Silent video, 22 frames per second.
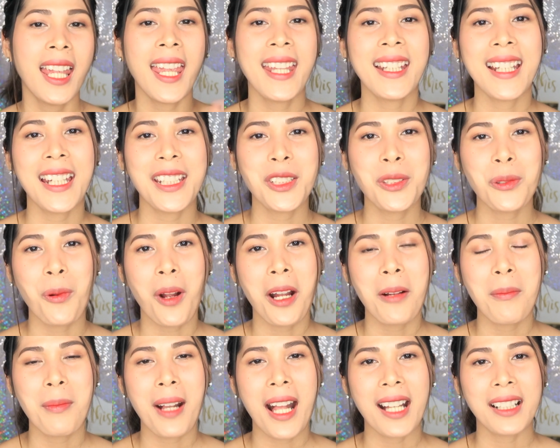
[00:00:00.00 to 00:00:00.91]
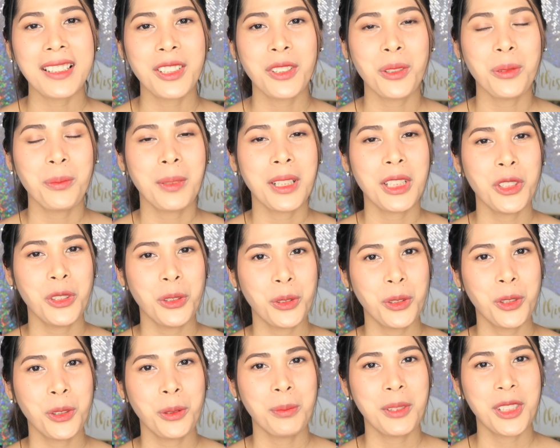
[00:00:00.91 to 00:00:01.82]
Hey guys, welcome back to my
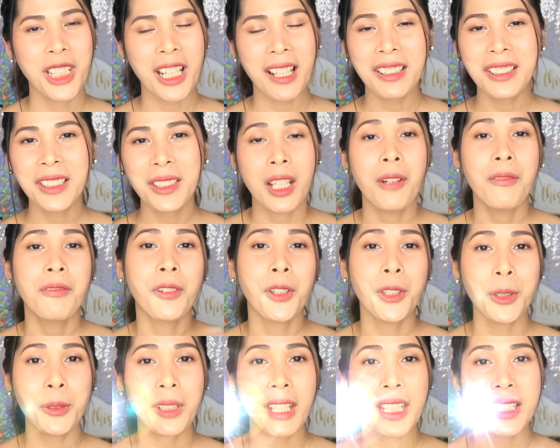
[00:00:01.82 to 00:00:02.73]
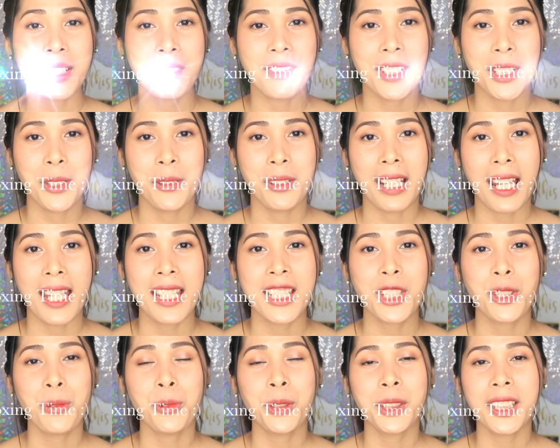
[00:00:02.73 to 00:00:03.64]
YouTube channel. For today's video
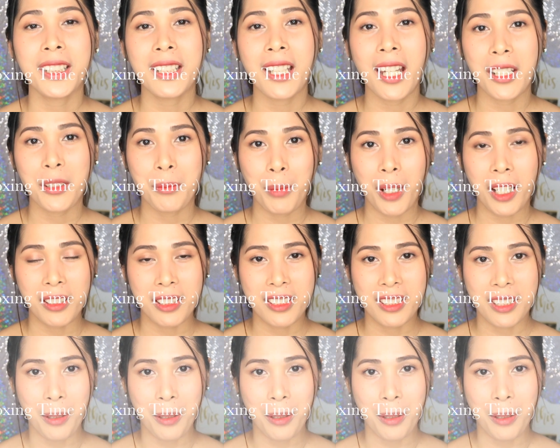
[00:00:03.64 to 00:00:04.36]
guys, we're gonna unbox